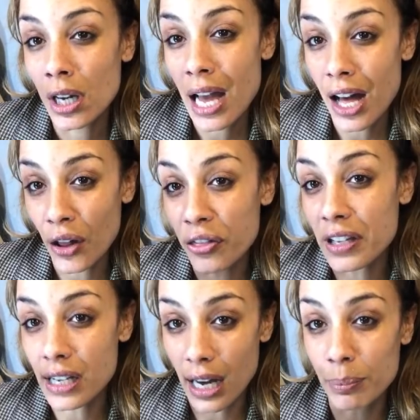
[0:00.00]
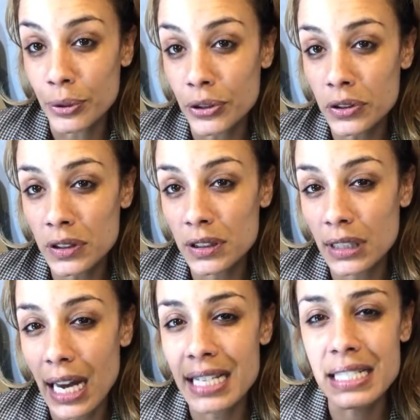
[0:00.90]
healthy couples
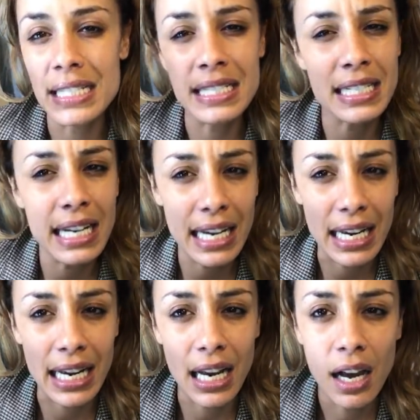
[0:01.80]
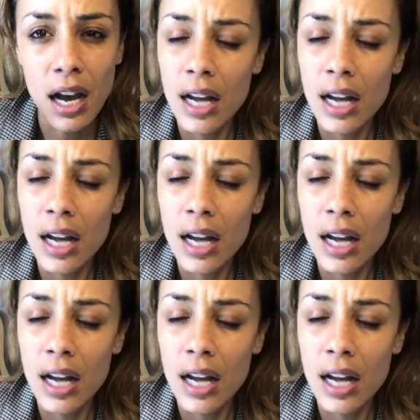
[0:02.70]
and see